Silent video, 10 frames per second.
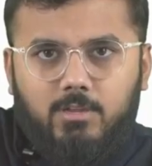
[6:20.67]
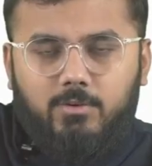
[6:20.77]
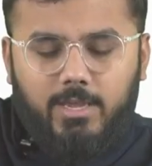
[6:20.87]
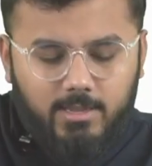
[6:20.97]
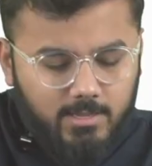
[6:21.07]

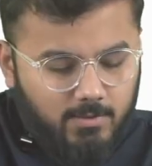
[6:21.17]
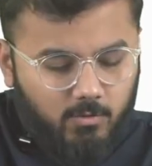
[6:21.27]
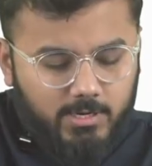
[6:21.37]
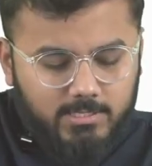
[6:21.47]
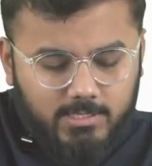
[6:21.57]
Okay,
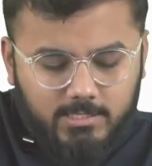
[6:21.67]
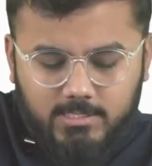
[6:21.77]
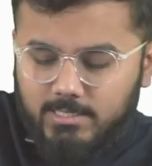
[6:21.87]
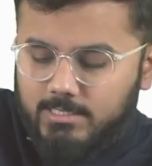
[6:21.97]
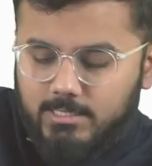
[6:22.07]
what is this?
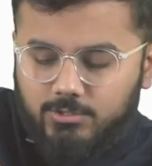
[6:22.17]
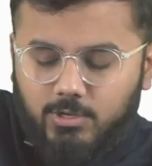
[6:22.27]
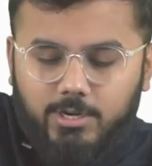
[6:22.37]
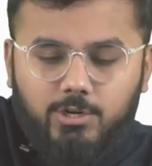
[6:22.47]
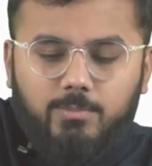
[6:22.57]
This is
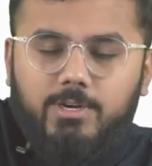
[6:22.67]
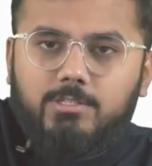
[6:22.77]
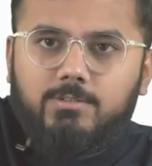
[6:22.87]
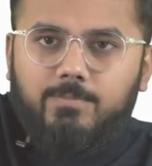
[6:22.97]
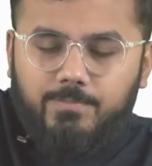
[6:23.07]
your
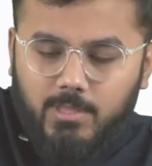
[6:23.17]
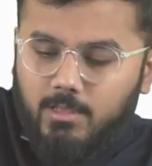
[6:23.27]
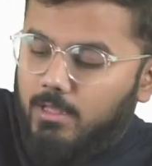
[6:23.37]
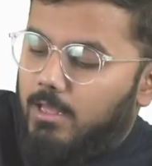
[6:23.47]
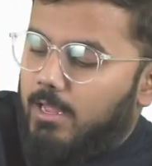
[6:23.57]
humerus.
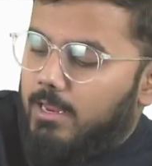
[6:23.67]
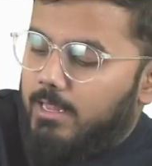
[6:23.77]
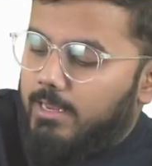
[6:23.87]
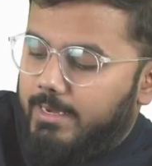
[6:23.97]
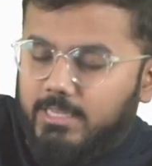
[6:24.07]

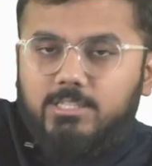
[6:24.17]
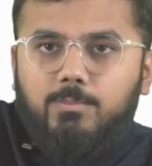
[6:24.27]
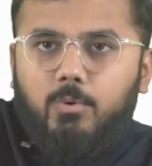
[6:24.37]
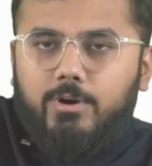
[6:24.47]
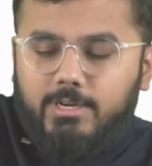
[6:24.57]
Next
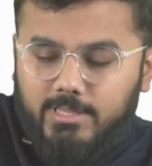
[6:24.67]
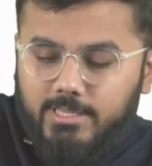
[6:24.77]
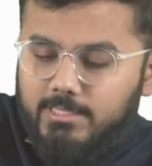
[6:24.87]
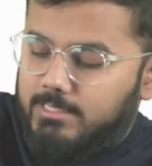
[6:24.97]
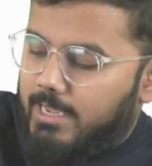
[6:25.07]
important
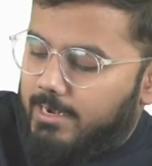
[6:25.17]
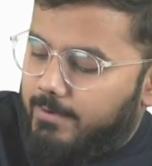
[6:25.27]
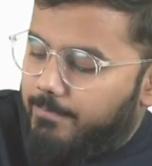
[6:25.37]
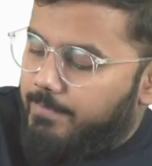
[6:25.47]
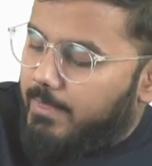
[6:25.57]
thing is
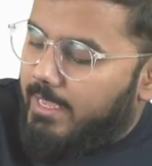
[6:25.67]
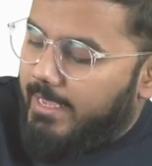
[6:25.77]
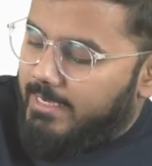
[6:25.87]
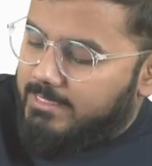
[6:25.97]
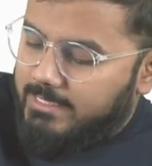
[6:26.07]
that
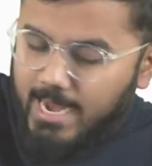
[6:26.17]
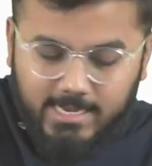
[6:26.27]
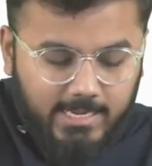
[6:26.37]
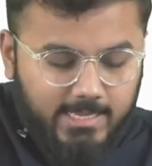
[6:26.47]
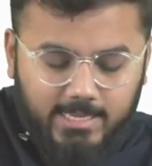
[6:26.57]

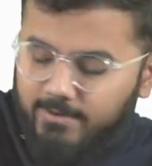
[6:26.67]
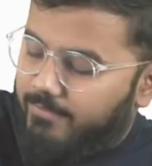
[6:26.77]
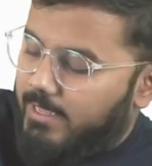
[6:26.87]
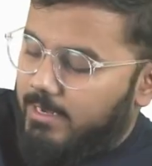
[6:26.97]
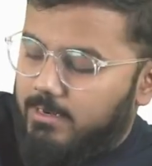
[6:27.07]
exactly here
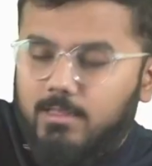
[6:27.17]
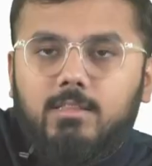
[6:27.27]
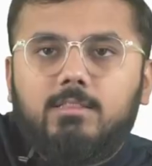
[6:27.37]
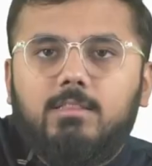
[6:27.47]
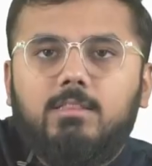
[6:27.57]
where
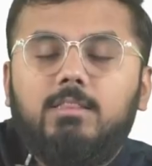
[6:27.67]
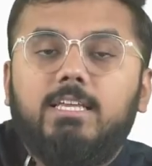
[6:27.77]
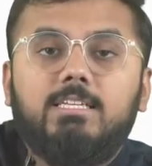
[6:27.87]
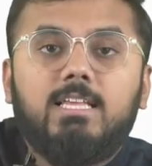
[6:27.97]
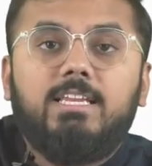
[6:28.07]

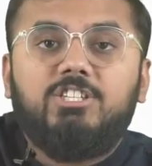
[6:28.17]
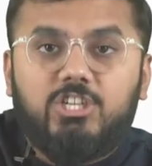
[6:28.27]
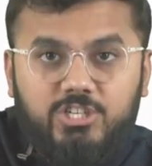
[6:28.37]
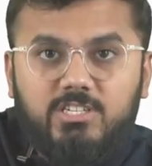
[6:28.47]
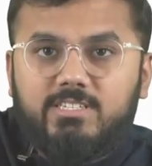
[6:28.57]
there is an
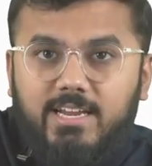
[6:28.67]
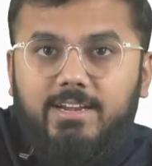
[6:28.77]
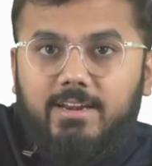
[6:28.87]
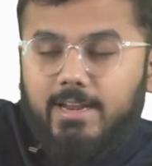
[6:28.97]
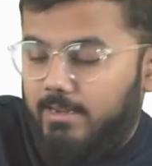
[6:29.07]
injection
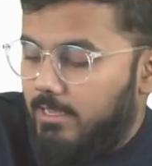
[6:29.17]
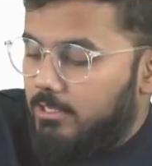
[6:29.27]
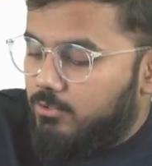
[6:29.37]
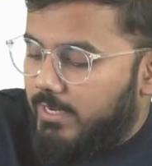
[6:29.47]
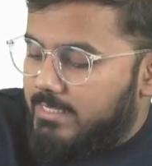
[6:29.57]
site, right?
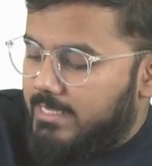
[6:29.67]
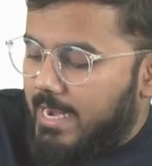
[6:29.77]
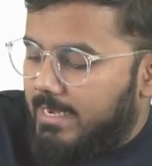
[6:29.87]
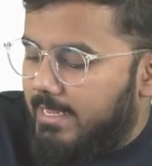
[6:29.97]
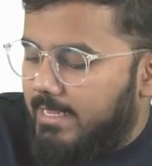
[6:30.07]
So
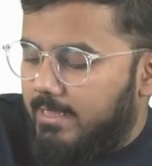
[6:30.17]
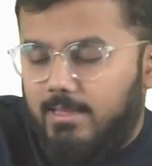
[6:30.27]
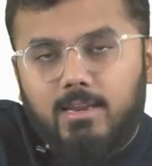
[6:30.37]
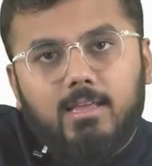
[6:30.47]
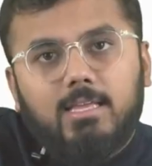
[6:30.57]
exactly
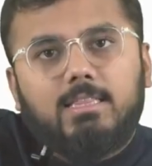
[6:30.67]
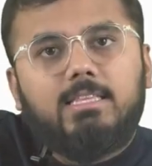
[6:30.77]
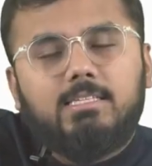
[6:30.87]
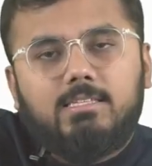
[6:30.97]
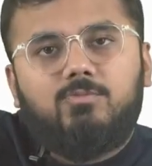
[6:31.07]
here,
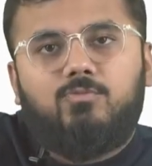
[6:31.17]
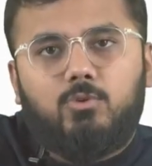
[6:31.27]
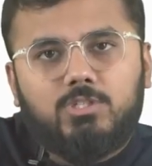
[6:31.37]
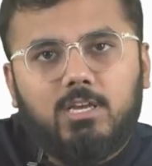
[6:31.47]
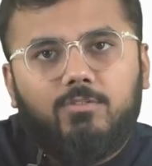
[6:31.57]
this
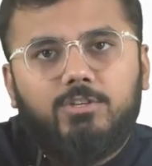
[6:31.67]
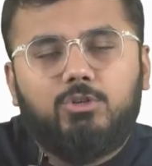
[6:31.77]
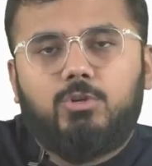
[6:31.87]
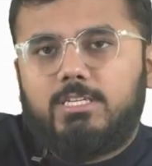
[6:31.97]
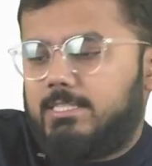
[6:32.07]
fossa
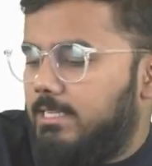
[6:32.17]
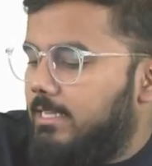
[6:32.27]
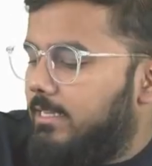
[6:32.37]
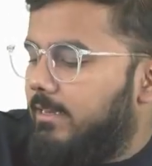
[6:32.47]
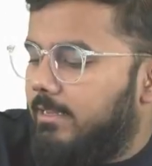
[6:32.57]
which you can see
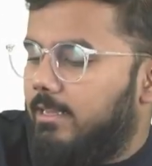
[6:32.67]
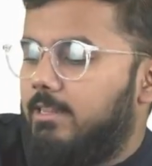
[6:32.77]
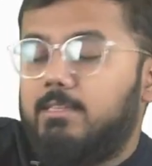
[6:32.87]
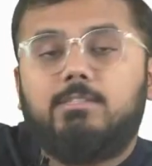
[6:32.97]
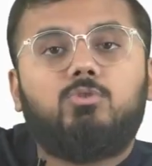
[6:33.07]
here,
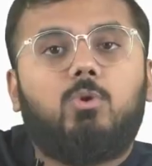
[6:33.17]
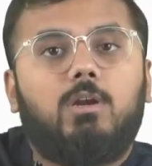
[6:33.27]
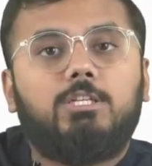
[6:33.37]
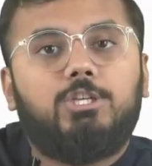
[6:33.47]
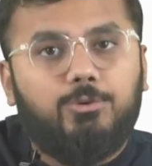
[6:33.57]
this is
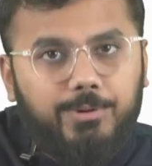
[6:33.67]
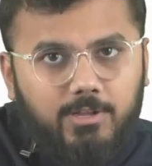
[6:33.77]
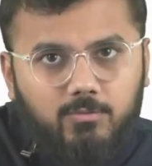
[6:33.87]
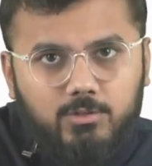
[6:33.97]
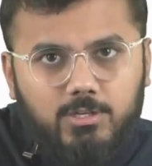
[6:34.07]
called as
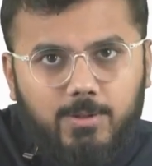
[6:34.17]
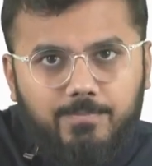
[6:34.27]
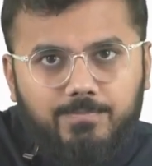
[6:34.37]
cubital fossa.